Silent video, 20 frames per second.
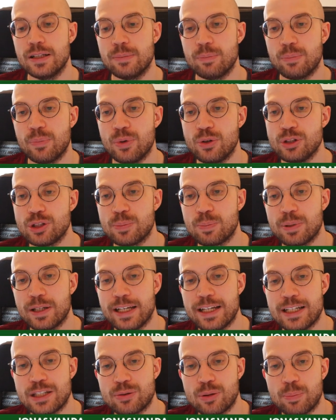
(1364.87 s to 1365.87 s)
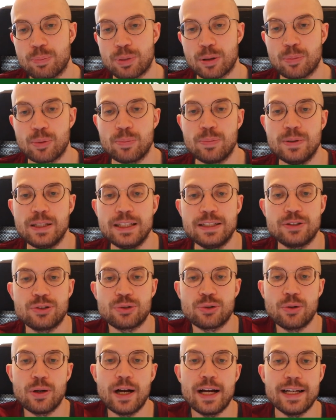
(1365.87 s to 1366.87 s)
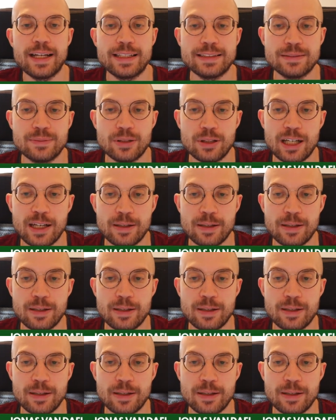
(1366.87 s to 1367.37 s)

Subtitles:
most players will probably try and